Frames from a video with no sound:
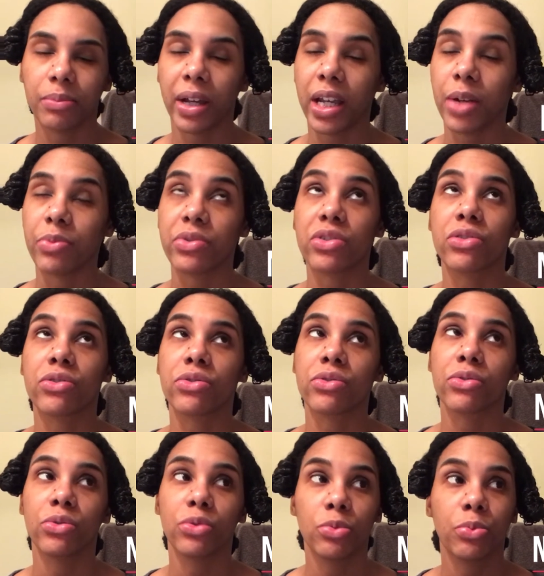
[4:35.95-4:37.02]
My hair was
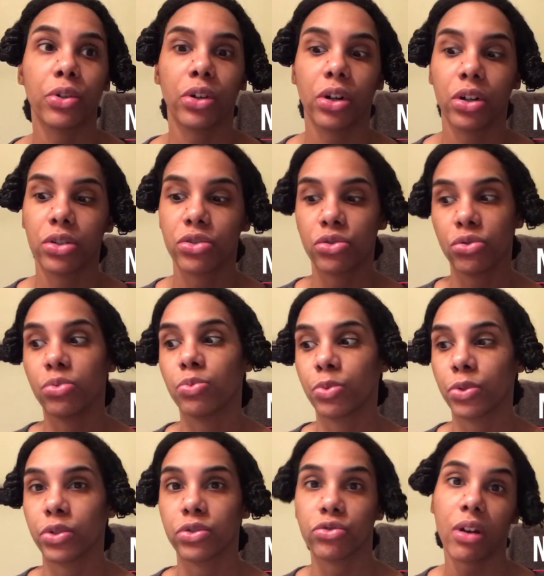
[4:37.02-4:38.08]

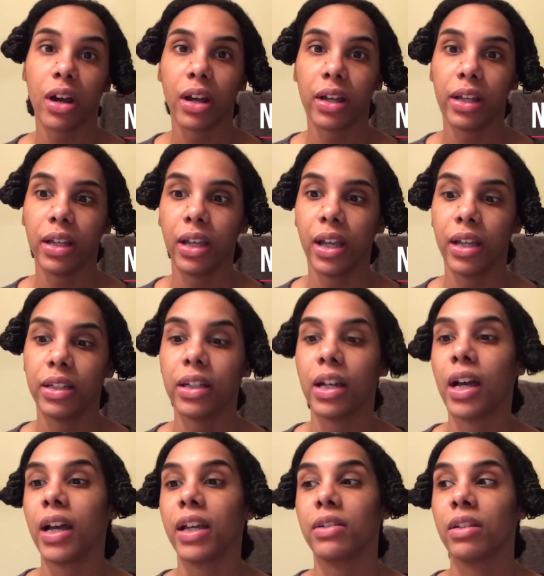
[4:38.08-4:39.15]
super dry, and
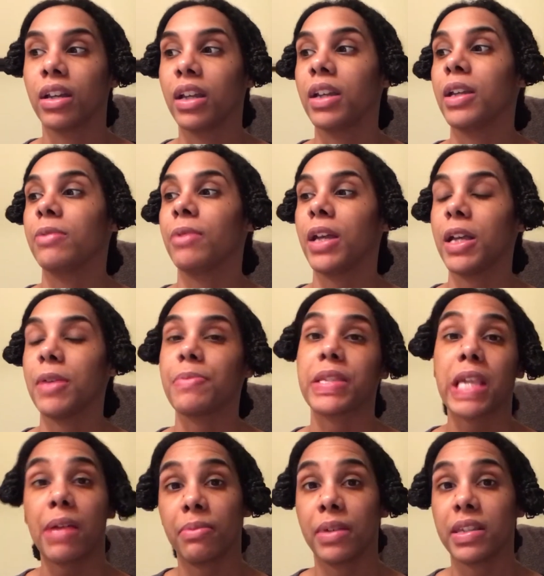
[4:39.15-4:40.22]
I am
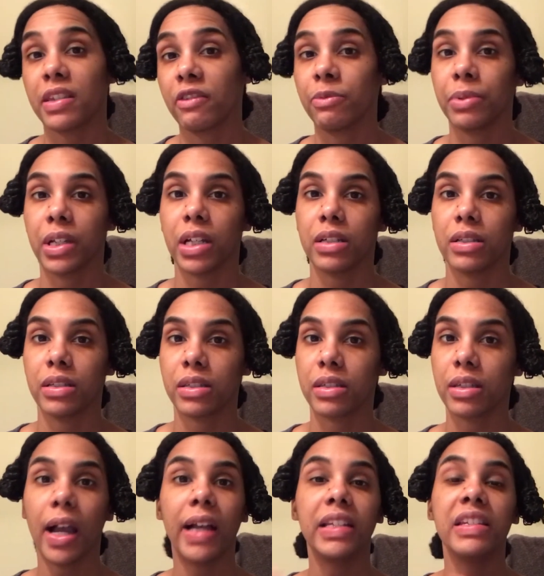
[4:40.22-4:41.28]
slapping myself because
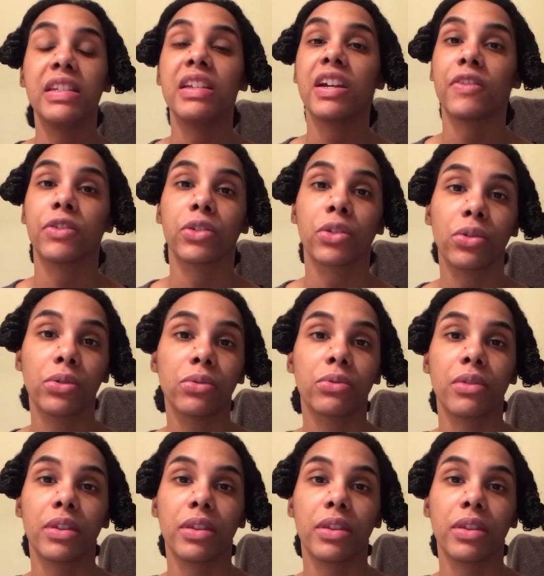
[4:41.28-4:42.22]
I never go